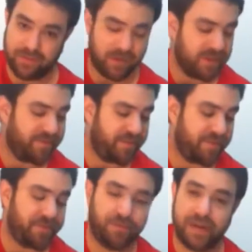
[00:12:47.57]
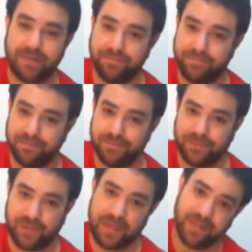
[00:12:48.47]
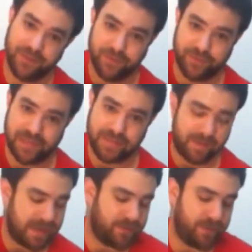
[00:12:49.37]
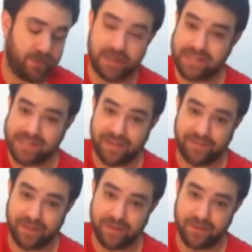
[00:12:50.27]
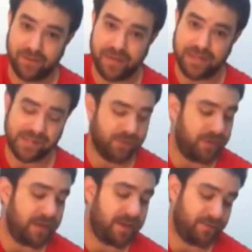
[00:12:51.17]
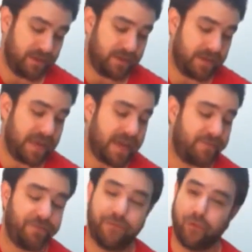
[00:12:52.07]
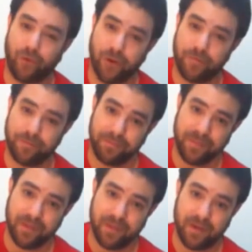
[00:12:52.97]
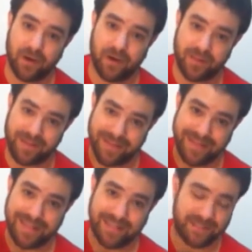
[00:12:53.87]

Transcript: on the 5th fret, okay, 2 frets back, we were at 7, okay, so we have 4 on the